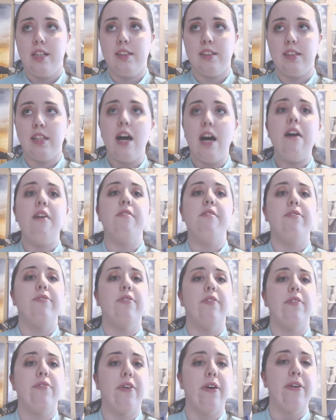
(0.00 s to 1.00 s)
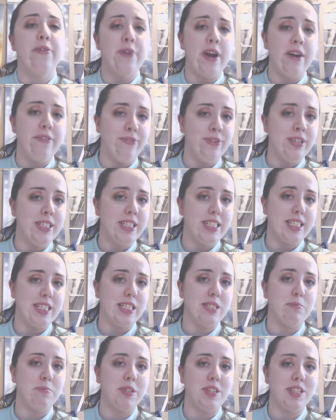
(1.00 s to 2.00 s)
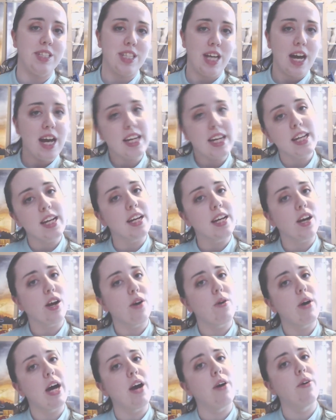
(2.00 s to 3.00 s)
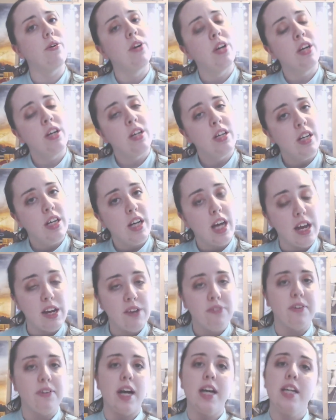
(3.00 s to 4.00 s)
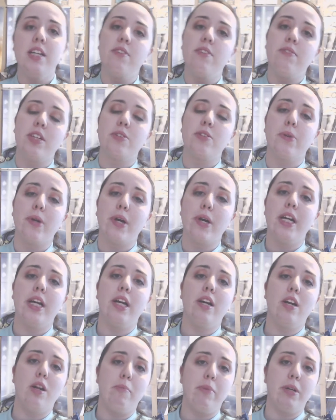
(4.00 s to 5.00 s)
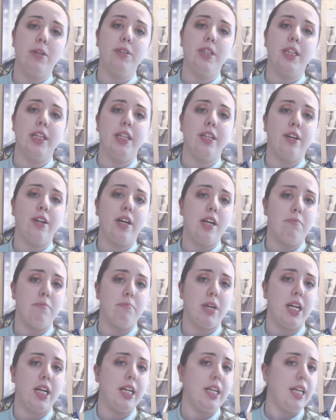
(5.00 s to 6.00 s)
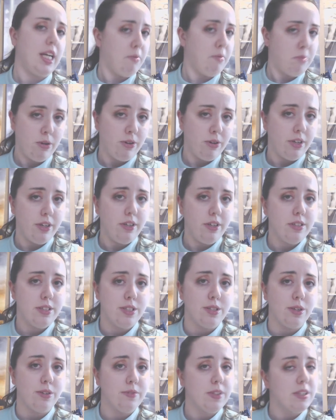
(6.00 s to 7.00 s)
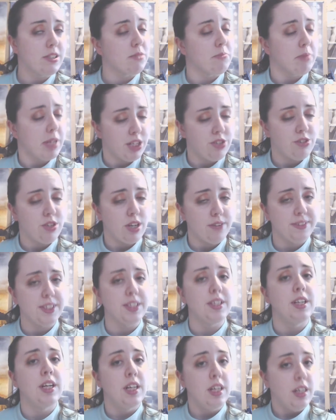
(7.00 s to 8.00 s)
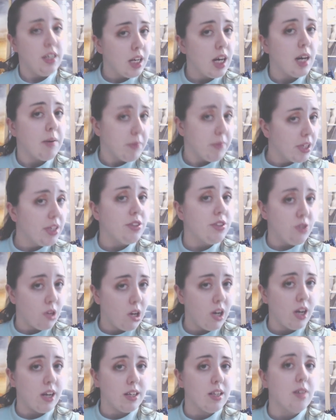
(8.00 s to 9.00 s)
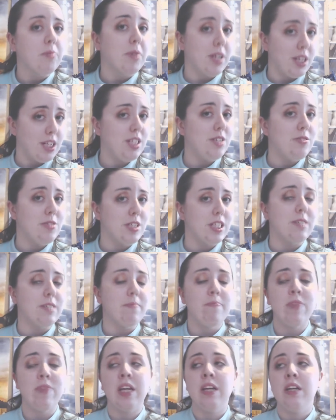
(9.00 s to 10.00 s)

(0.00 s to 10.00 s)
love for references because I can't go out and find a Victorian era building in my neighborhood. So if there's a picture of it, I'm gonna draw it, I'm gonna use it.